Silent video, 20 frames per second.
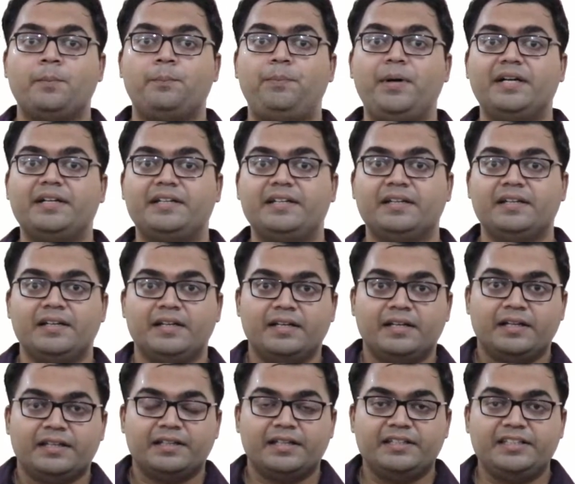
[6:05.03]
But
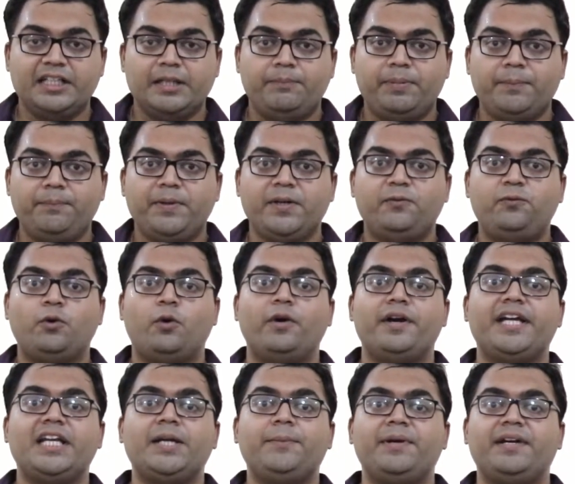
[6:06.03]
the DPP4
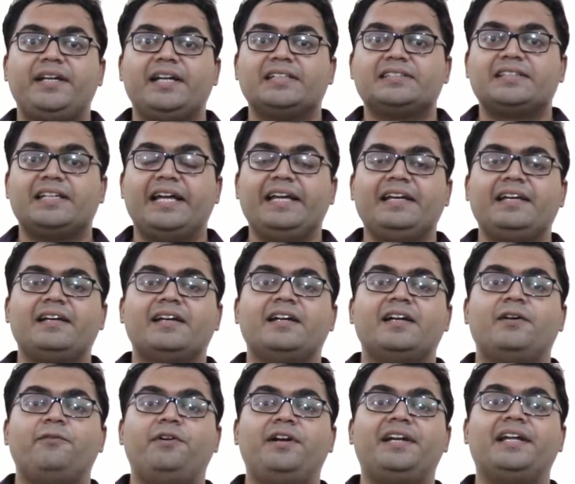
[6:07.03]
inhibitors like
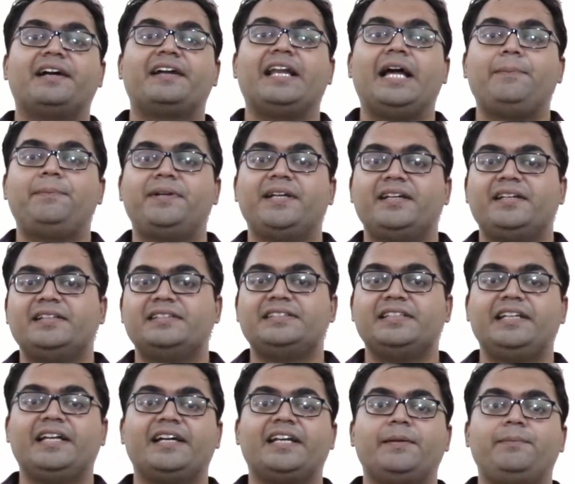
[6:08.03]
vildagliptin,
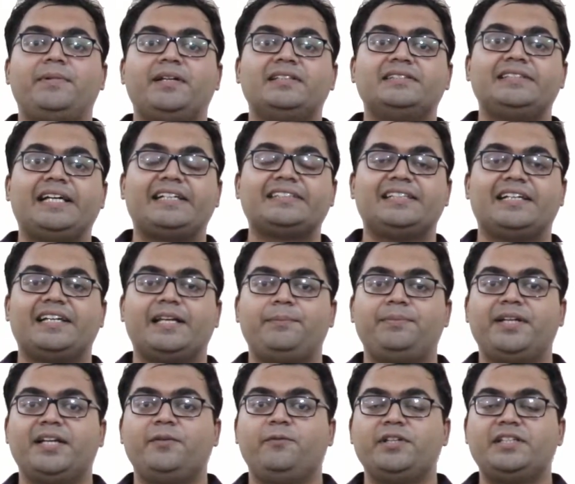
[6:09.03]
sitagliptin,
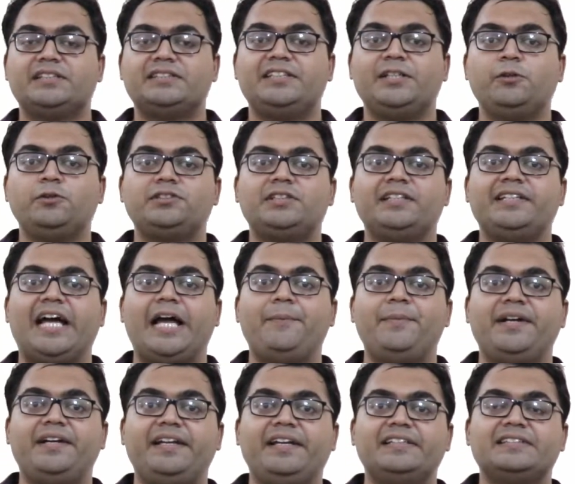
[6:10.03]
saxagliptin, which is used in
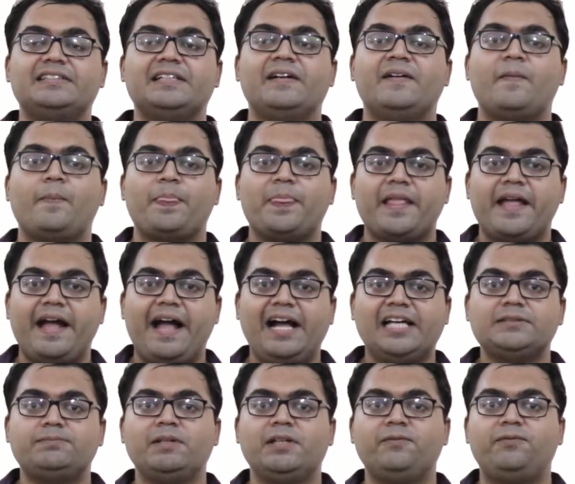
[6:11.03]
diabetes,
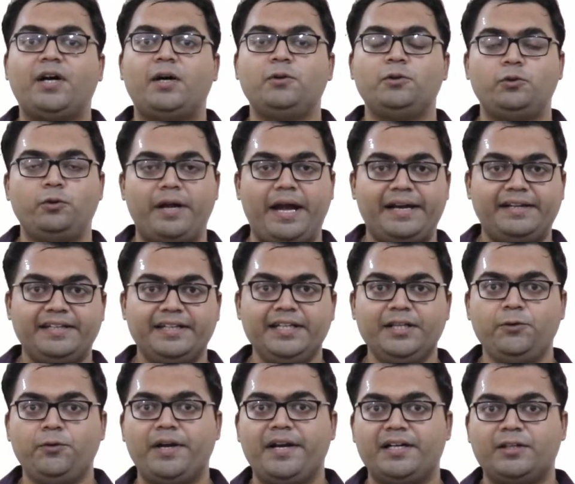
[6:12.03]
has been found to
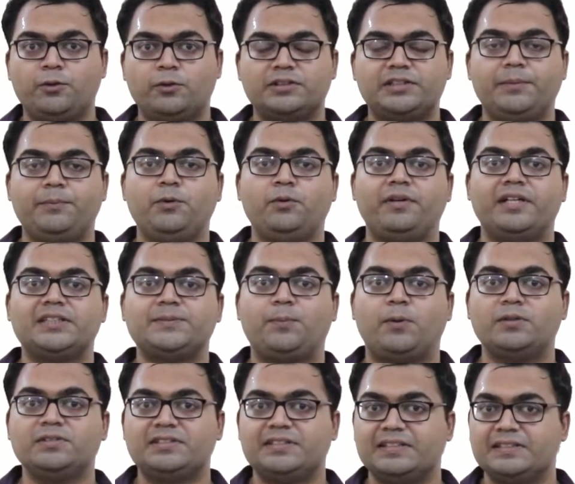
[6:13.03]
attenuate those immune
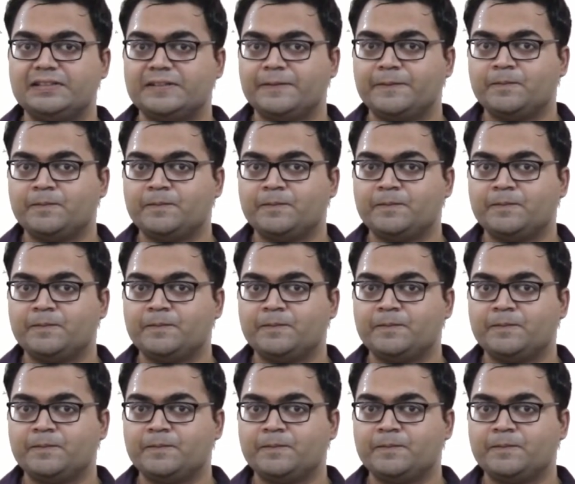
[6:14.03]
responses